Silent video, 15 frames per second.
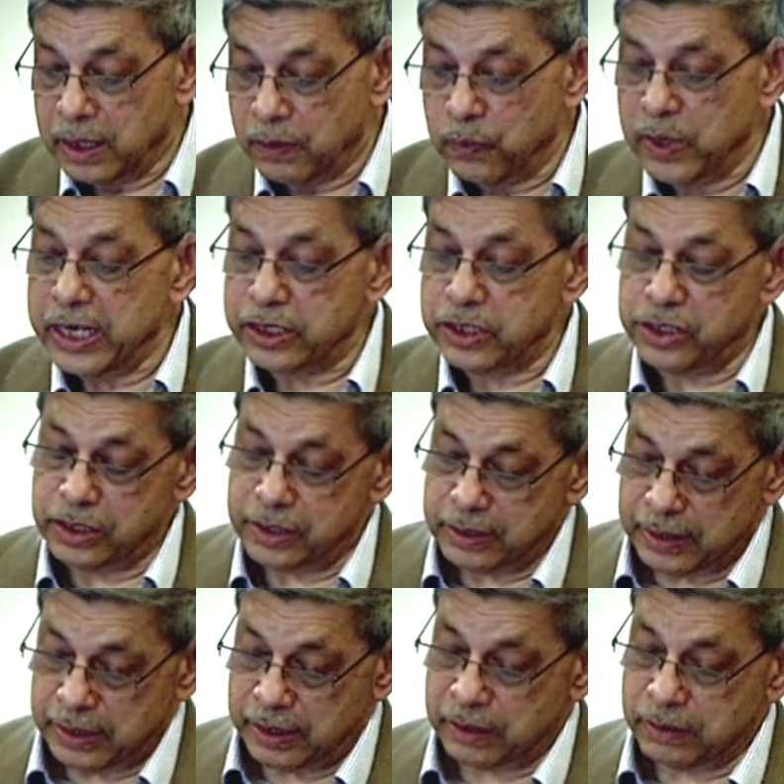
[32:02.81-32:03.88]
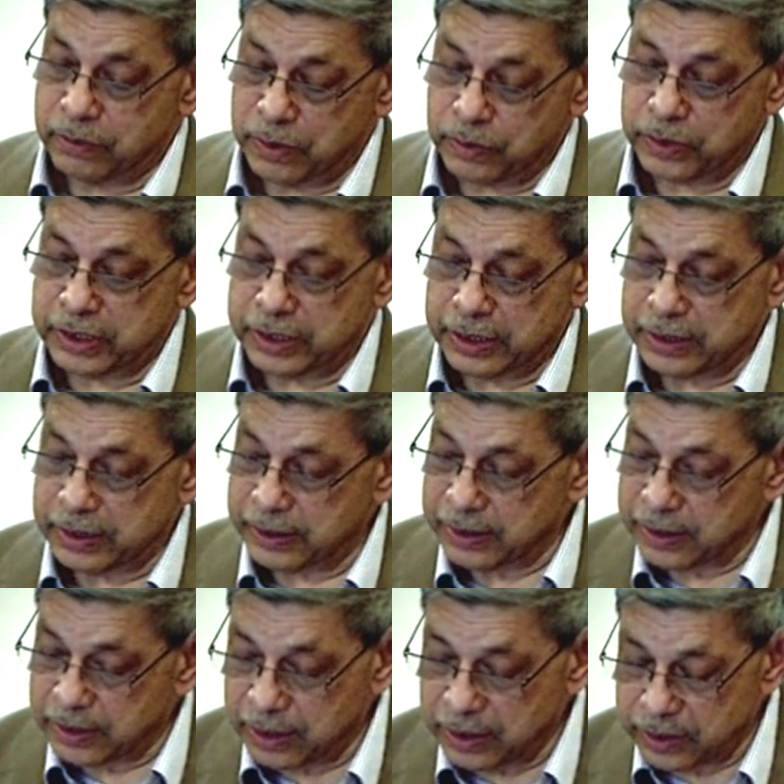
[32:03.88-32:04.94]
which, and I quote
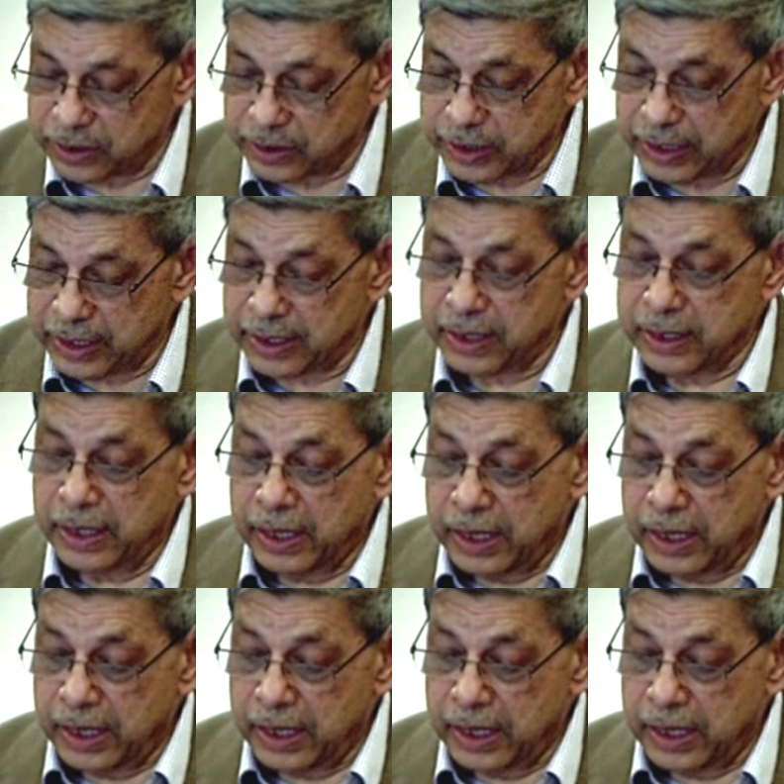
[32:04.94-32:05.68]
intelligence here,